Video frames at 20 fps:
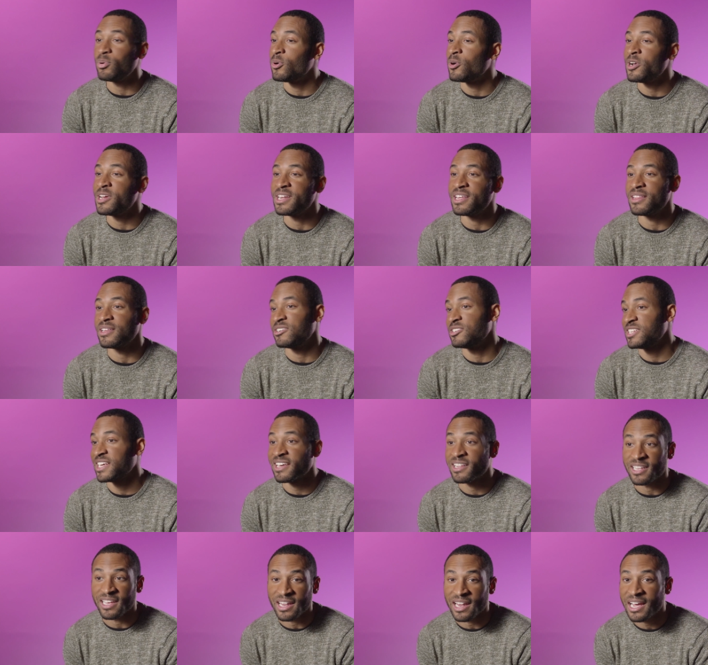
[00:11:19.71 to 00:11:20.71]
point in their
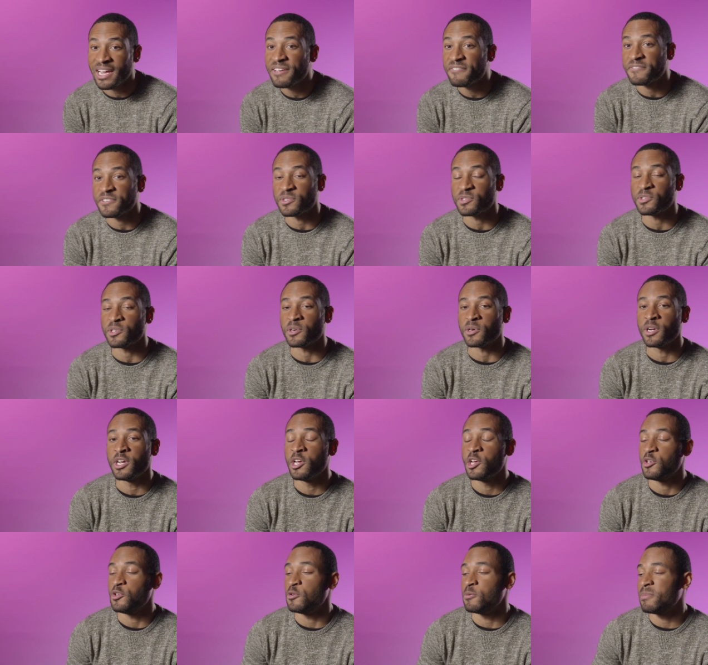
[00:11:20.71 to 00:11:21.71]
daily life. And so
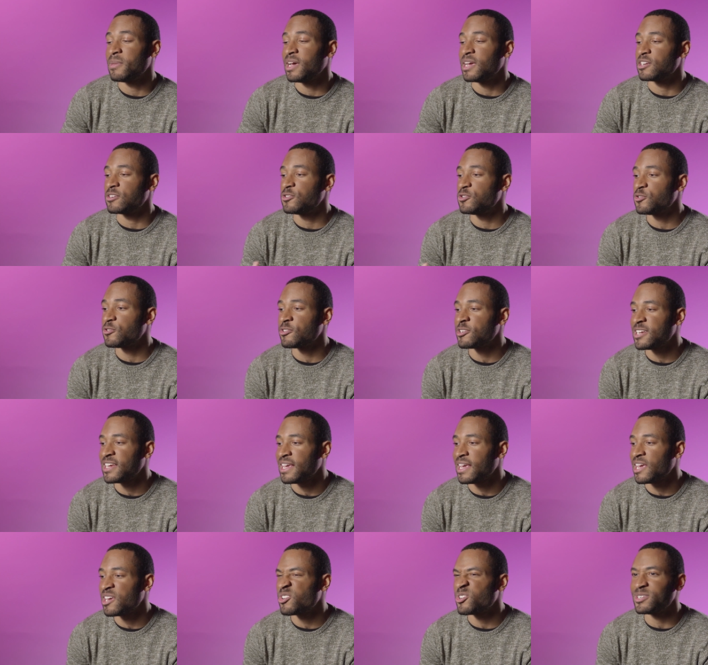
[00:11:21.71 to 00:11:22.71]
you might
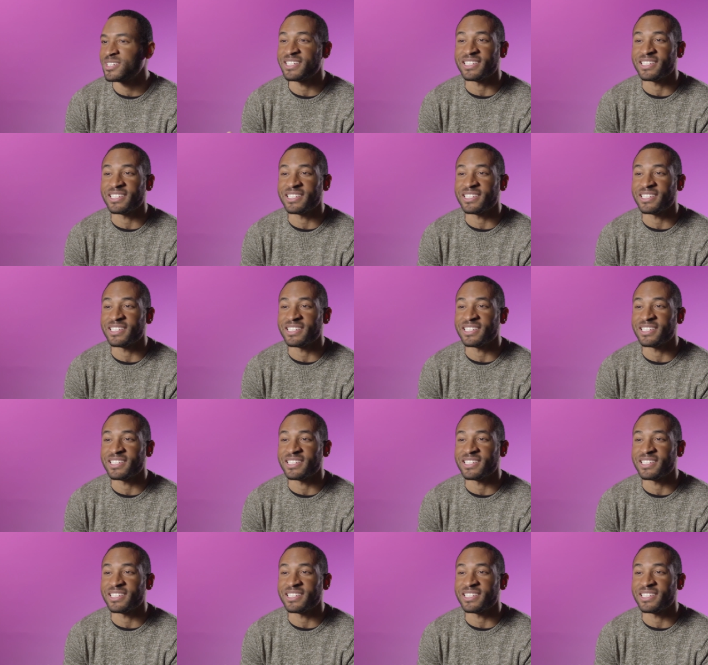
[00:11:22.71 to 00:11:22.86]
create or